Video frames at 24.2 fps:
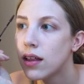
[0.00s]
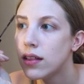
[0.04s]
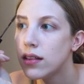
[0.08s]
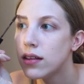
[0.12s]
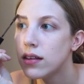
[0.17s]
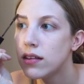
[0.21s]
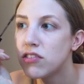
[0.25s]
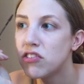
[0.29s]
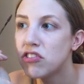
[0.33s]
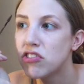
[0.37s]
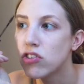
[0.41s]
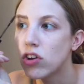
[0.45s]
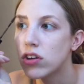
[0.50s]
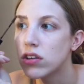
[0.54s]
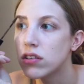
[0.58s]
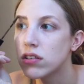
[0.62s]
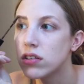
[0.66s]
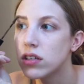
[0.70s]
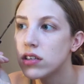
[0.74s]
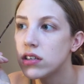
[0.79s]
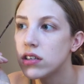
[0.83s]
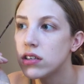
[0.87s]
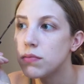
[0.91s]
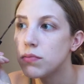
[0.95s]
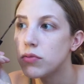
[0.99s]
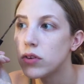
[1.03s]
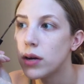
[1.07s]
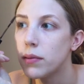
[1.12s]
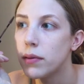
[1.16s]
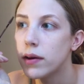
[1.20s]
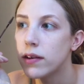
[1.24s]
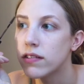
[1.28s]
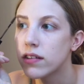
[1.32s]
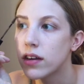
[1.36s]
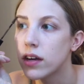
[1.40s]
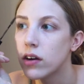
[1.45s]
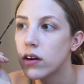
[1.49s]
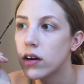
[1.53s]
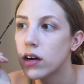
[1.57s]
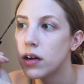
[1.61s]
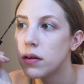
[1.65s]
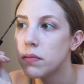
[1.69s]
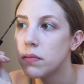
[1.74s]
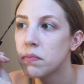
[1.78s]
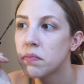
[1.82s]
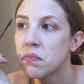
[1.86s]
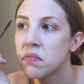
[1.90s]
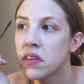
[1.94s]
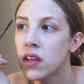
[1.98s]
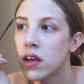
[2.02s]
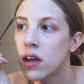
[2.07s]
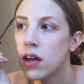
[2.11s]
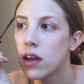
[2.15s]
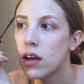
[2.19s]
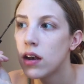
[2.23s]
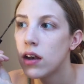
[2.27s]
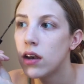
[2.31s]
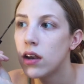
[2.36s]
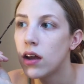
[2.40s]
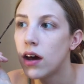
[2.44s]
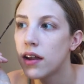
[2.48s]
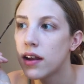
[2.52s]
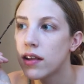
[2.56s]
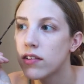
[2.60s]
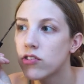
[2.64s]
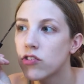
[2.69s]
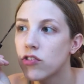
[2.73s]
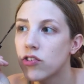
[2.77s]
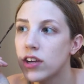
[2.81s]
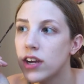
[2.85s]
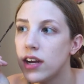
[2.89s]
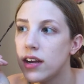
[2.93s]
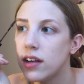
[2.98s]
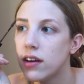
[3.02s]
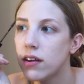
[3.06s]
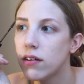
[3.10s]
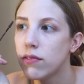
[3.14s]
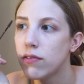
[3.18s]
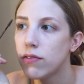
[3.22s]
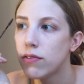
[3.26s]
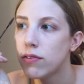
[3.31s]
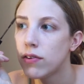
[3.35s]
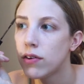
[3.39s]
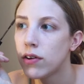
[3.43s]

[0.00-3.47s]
This is called Tinted Brow Mascara. Not as creative,